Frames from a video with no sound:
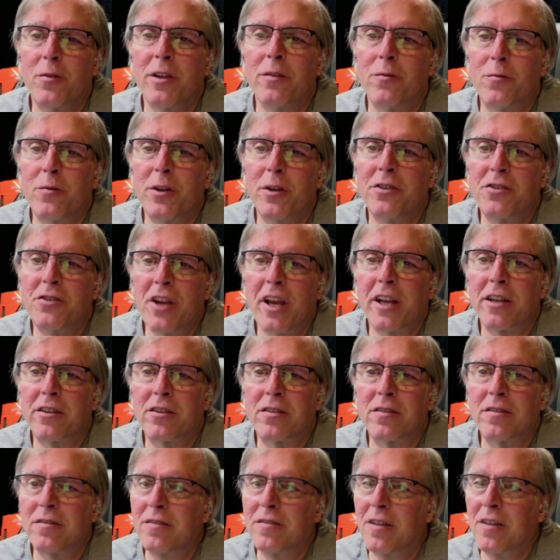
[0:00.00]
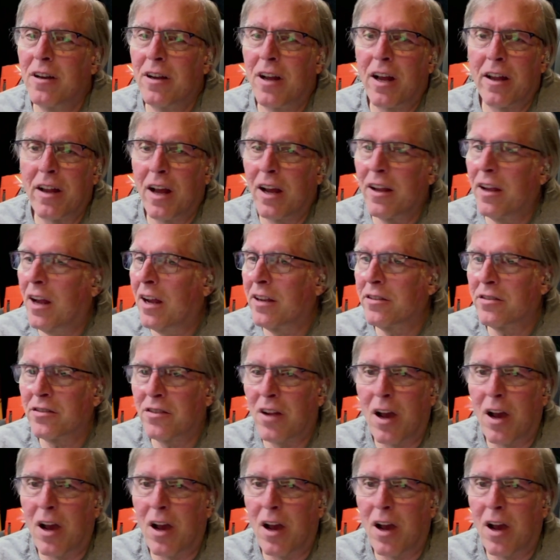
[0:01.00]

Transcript: we checked. I